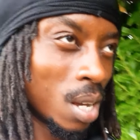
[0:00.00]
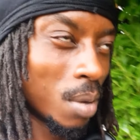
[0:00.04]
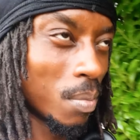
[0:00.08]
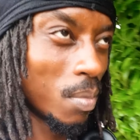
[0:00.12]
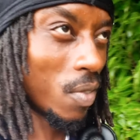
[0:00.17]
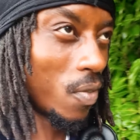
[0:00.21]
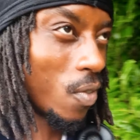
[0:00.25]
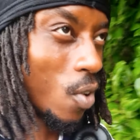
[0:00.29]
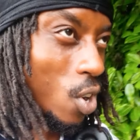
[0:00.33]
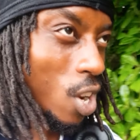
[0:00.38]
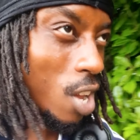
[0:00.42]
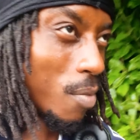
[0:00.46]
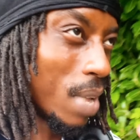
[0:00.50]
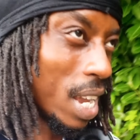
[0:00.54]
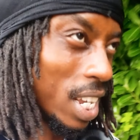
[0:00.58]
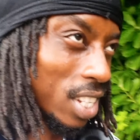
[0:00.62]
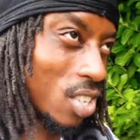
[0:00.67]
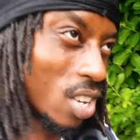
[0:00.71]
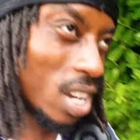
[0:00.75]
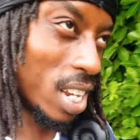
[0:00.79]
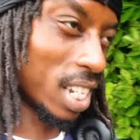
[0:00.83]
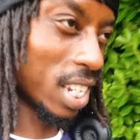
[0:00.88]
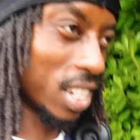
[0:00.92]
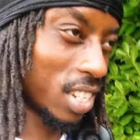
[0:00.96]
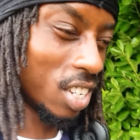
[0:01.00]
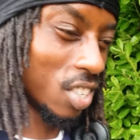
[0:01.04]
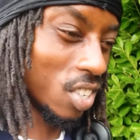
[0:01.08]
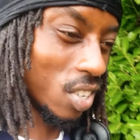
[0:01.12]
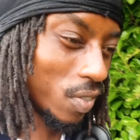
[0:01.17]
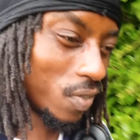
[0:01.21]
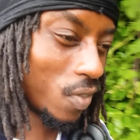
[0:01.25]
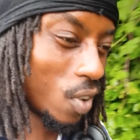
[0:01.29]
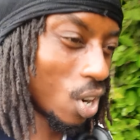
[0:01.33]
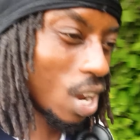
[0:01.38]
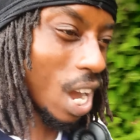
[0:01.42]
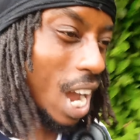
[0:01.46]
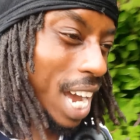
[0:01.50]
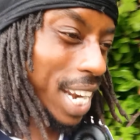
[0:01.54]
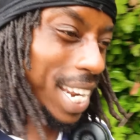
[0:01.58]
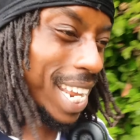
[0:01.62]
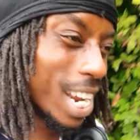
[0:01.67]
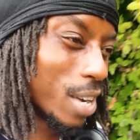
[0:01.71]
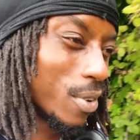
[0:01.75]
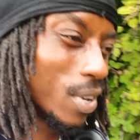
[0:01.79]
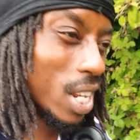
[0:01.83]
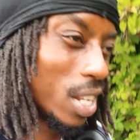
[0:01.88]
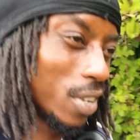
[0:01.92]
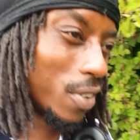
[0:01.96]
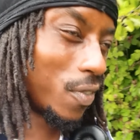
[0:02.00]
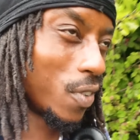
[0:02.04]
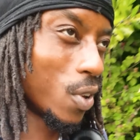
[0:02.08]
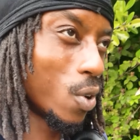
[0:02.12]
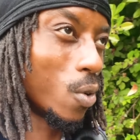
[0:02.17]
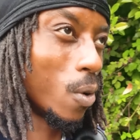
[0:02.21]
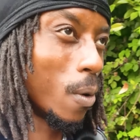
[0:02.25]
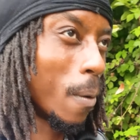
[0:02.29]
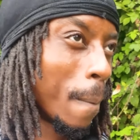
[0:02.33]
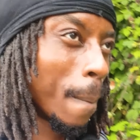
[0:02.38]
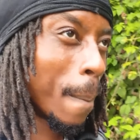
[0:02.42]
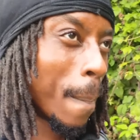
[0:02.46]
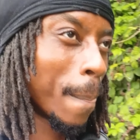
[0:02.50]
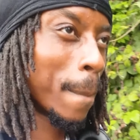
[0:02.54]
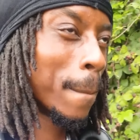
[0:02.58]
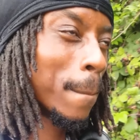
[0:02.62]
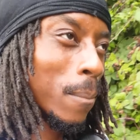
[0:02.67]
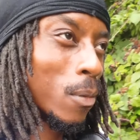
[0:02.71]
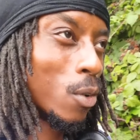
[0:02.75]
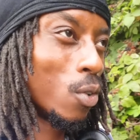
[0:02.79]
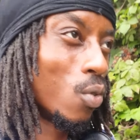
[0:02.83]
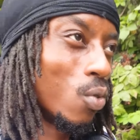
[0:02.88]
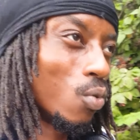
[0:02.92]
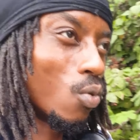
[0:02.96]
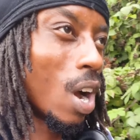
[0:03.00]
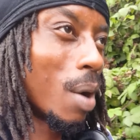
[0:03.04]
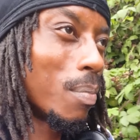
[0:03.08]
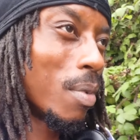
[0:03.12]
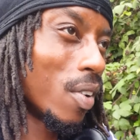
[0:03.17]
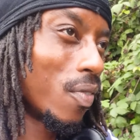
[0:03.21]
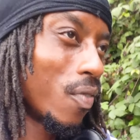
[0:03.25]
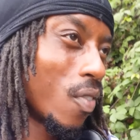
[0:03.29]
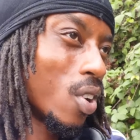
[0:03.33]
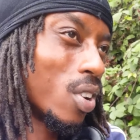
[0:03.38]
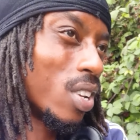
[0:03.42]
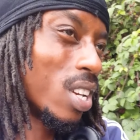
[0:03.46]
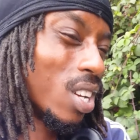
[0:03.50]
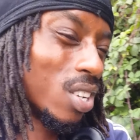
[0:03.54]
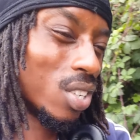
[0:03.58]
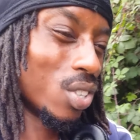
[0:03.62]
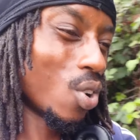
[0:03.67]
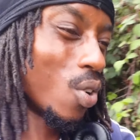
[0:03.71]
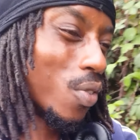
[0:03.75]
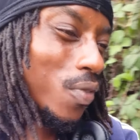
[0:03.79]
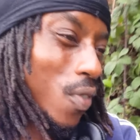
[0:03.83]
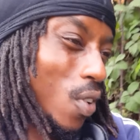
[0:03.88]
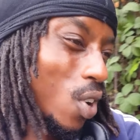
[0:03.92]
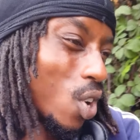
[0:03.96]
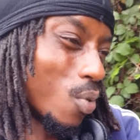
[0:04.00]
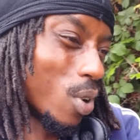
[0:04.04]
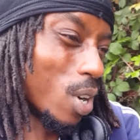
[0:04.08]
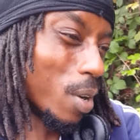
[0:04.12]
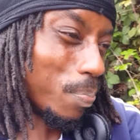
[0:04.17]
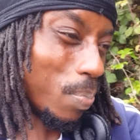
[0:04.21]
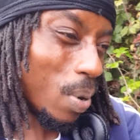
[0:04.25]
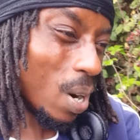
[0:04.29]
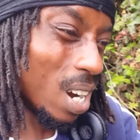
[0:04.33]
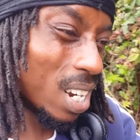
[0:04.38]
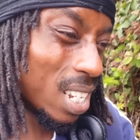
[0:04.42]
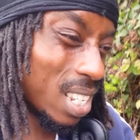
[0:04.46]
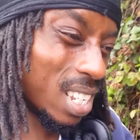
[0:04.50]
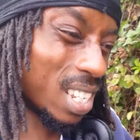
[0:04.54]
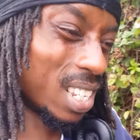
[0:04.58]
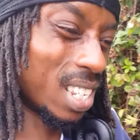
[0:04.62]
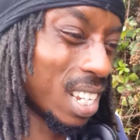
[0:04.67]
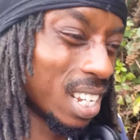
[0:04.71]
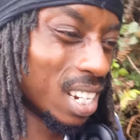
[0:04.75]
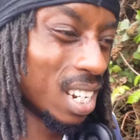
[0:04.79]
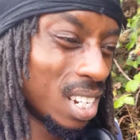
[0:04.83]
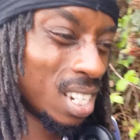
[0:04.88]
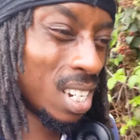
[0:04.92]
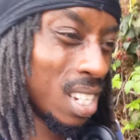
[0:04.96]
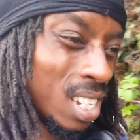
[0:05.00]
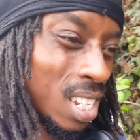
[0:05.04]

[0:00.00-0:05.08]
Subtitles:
before they make certain decisions. Follow how they really feel. Why am I following? You know, don't follow what the pastor said.